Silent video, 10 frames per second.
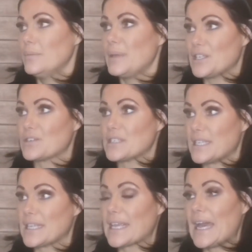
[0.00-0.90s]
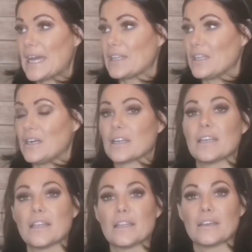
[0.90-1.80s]
pictures in the catalog,
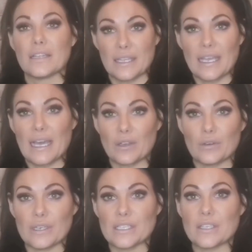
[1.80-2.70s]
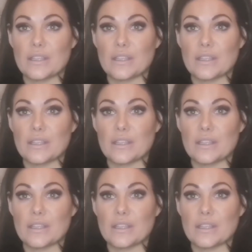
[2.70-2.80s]
in the categories,